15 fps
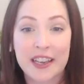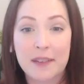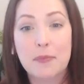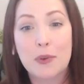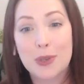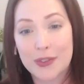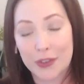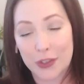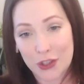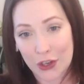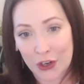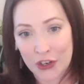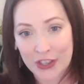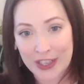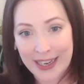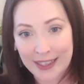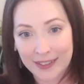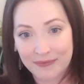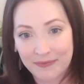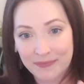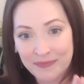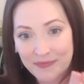Keep those for journaling,
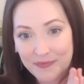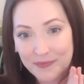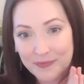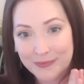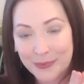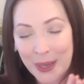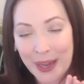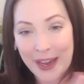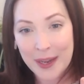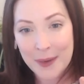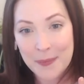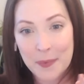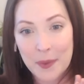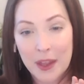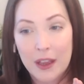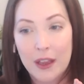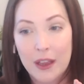okay?